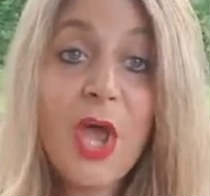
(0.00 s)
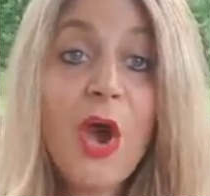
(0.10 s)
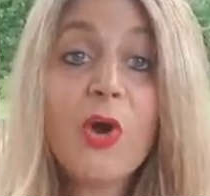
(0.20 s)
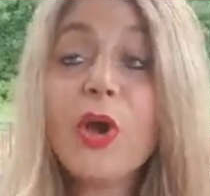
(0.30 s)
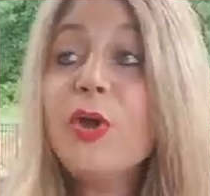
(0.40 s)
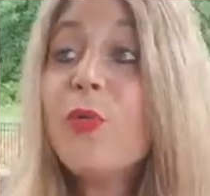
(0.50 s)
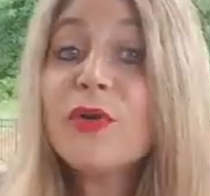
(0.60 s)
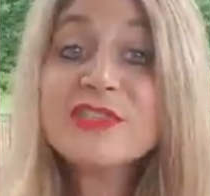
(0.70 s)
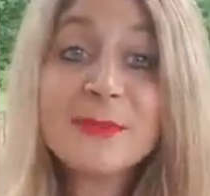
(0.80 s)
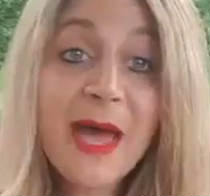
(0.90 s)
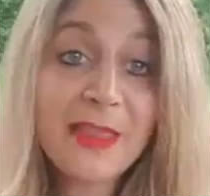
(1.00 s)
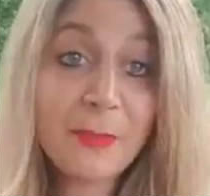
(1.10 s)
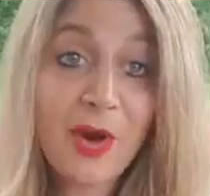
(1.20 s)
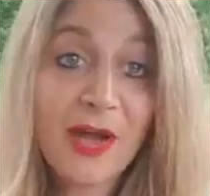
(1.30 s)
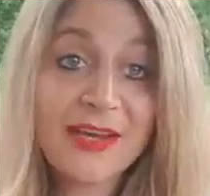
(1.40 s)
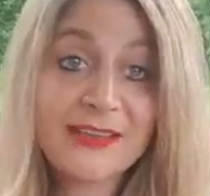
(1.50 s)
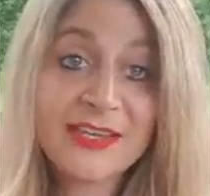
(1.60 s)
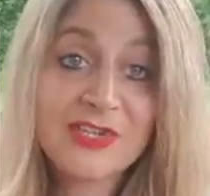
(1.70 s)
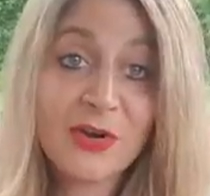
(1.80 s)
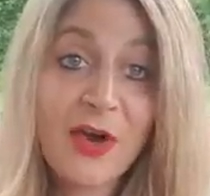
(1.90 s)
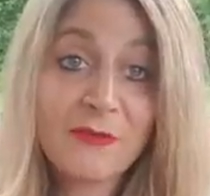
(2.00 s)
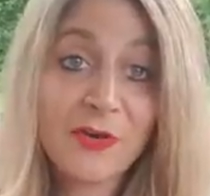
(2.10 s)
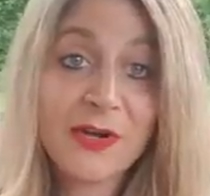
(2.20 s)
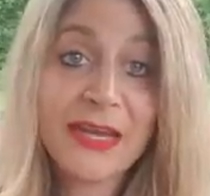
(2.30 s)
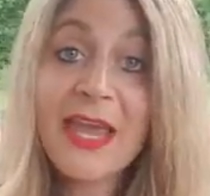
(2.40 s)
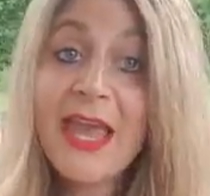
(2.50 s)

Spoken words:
or who wants to buy the product that you're offering.